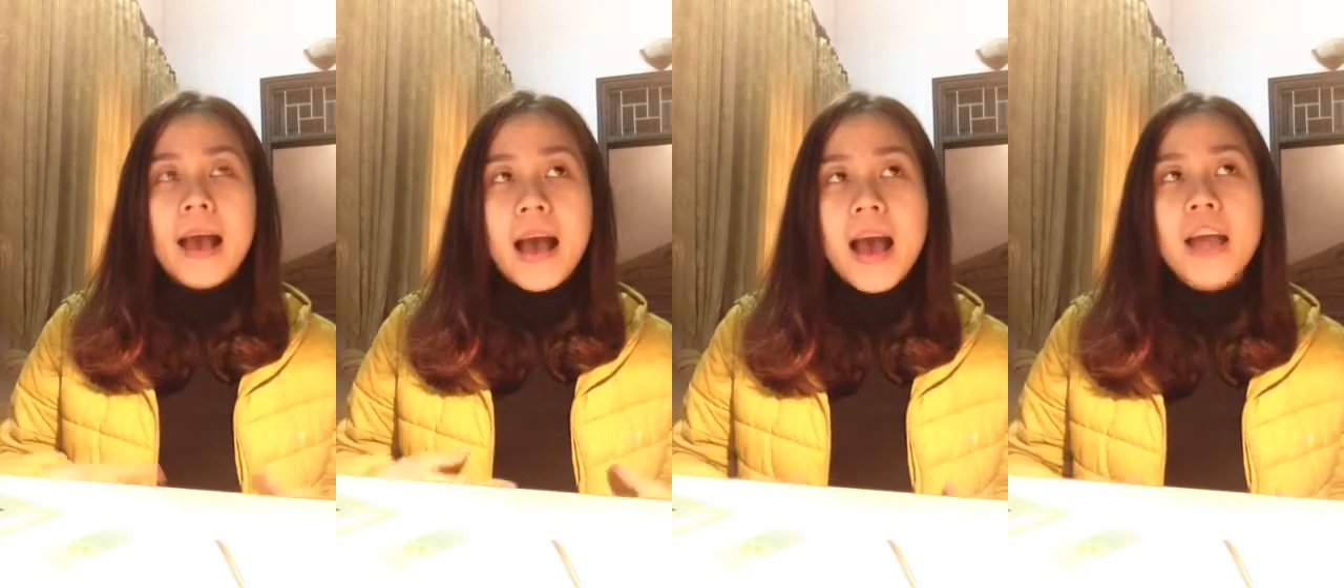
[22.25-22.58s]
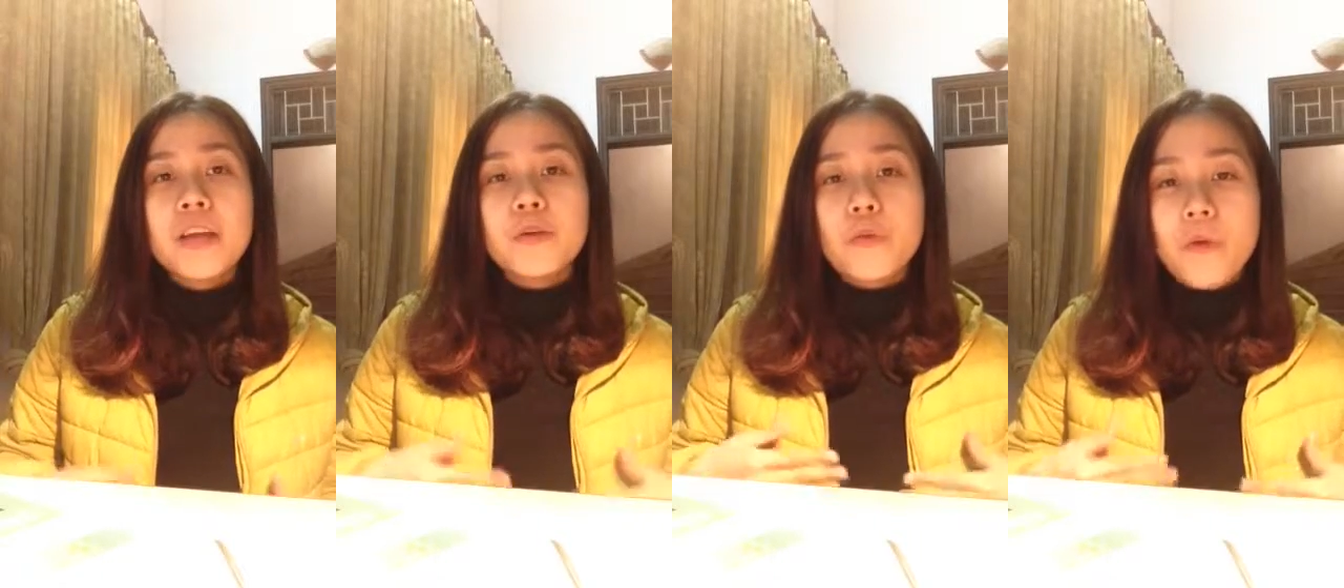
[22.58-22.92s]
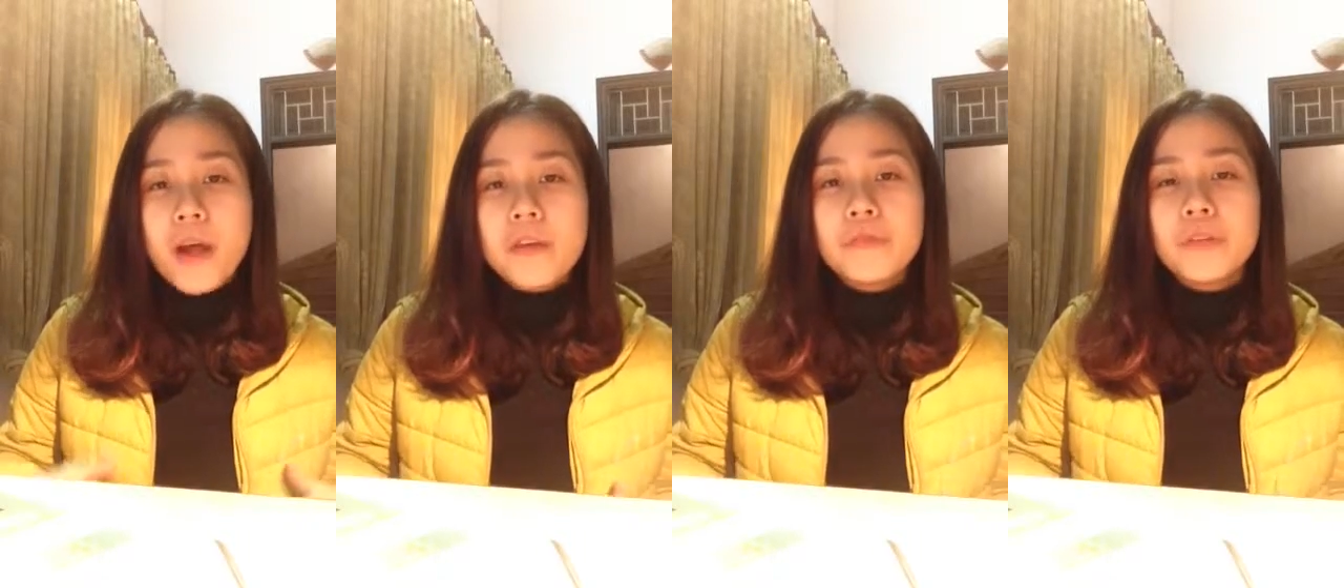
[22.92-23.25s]
I
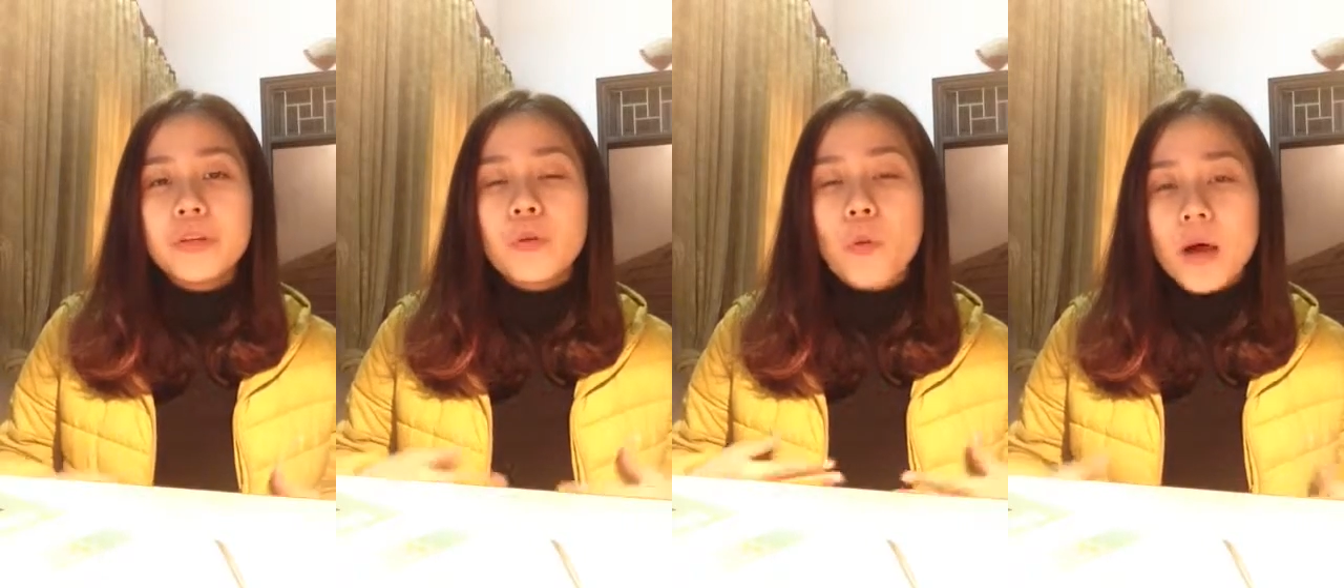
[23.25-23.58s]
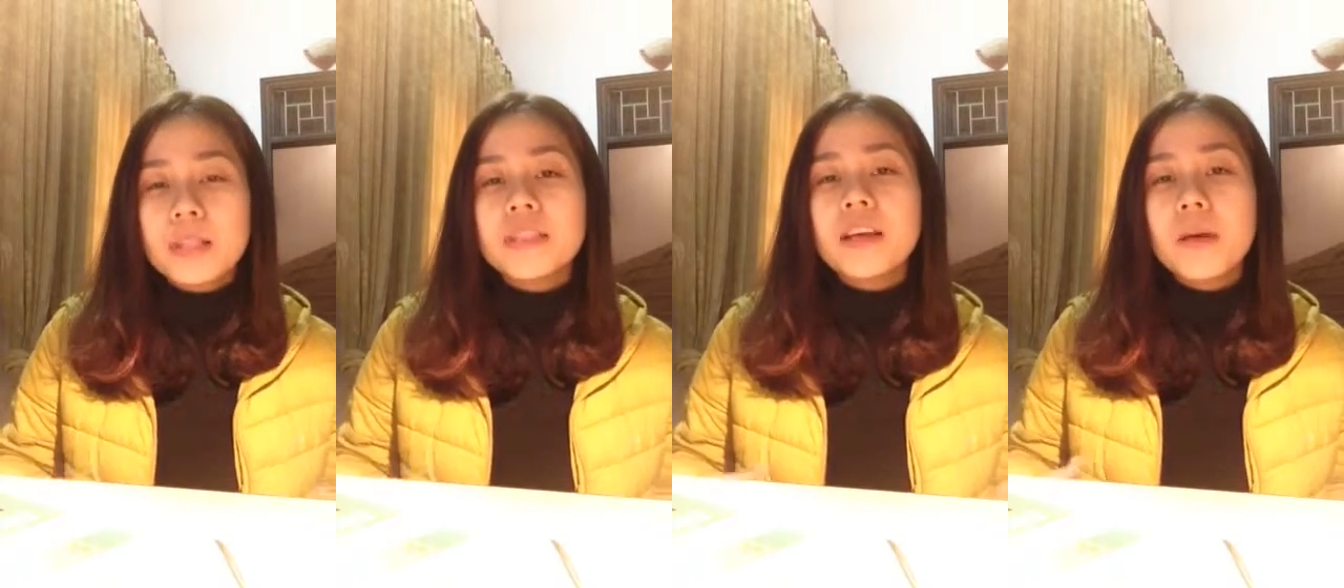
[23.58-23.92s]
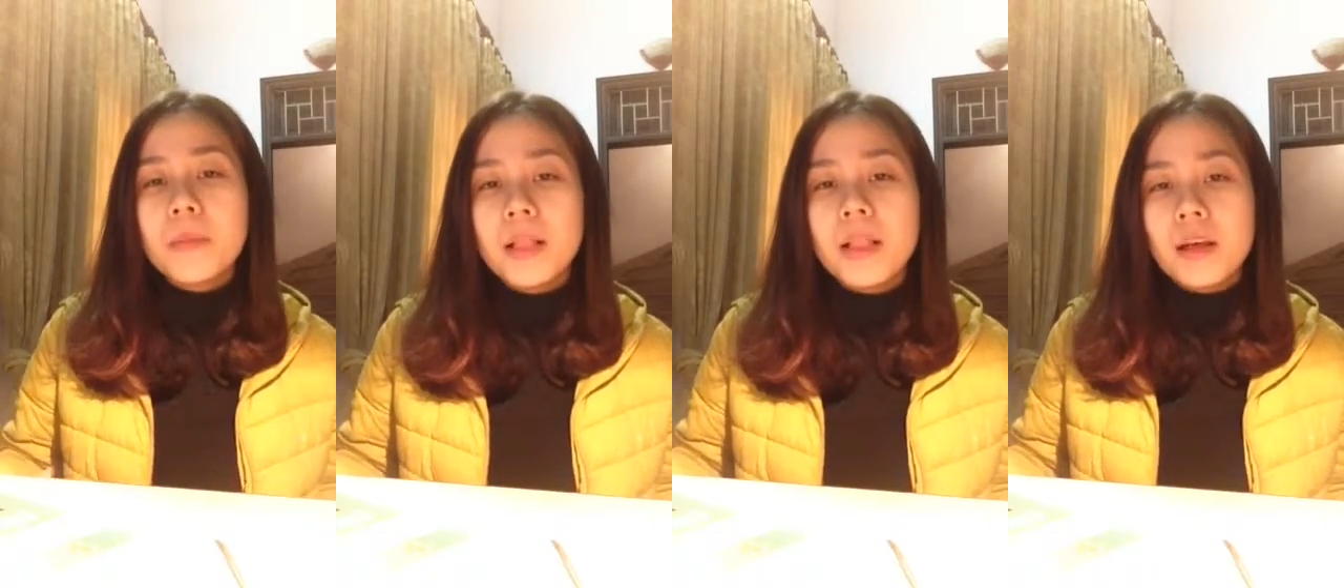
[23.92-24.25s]
arrive in
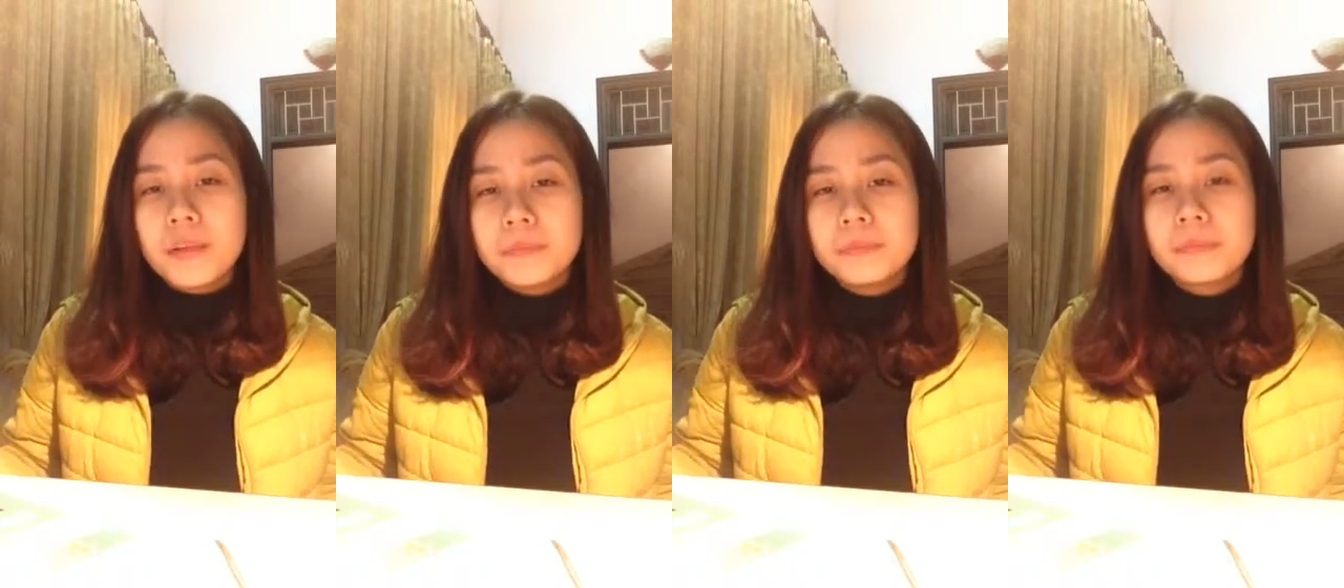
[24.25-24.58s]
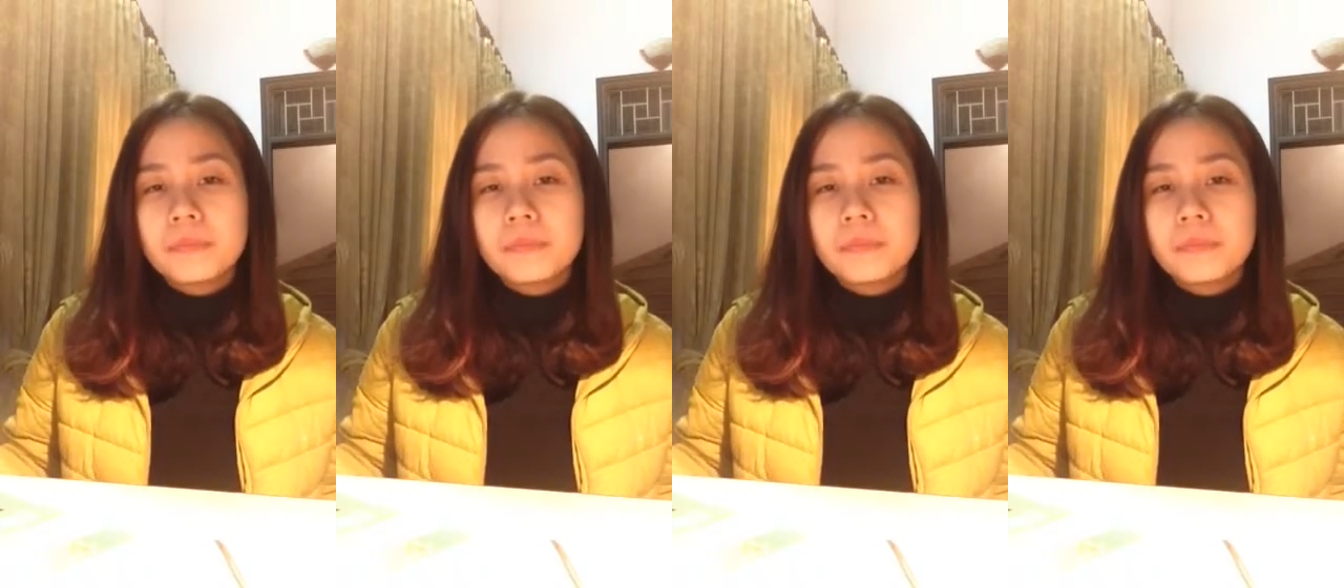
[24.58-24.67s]
Guatemala.